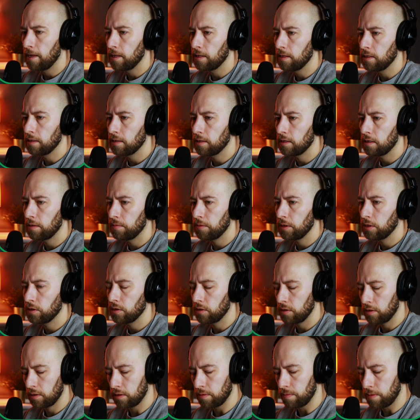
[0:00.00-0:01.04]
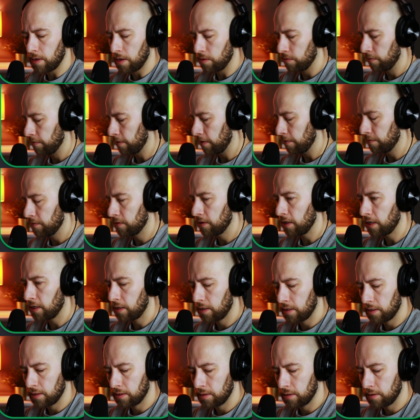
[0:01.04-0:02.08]
This animation is about 5
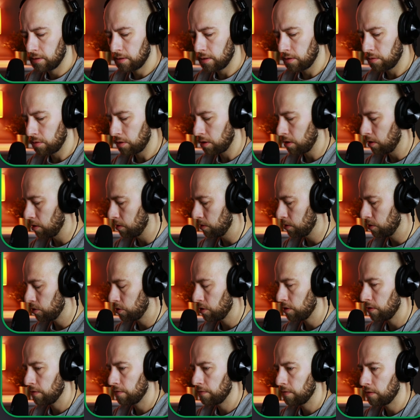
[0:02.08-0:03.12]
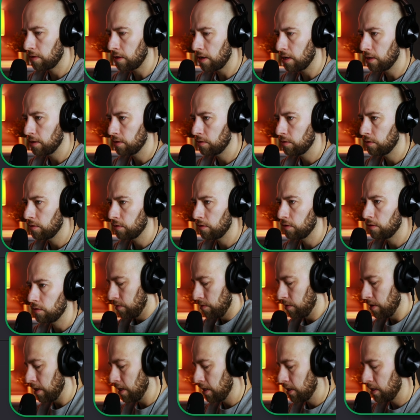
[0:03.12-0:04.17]
seconds. So hold Shift and
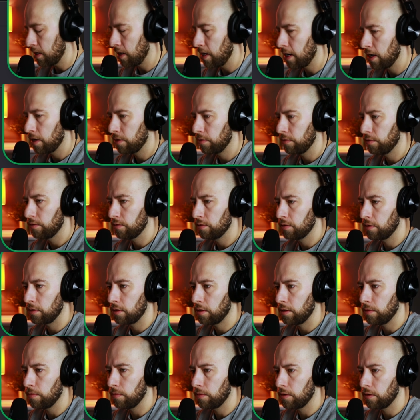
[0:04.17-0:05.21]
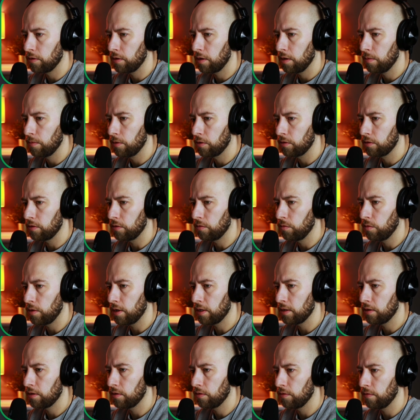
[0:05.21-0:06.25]
right arrow on the keyboard
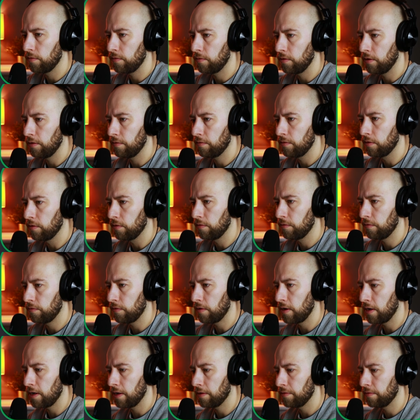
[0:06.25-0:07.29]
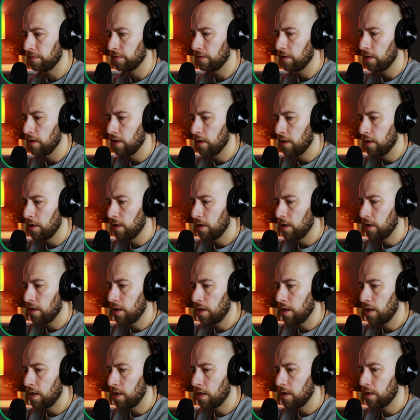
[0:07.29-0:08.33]
1, 2, 3, 4, 5.
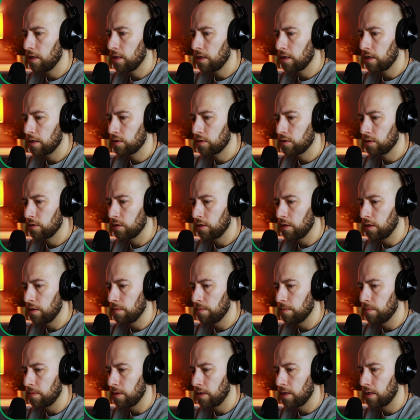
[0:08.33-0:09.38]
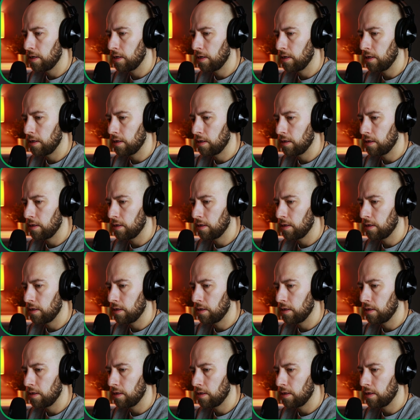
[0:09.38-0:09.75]
And actually my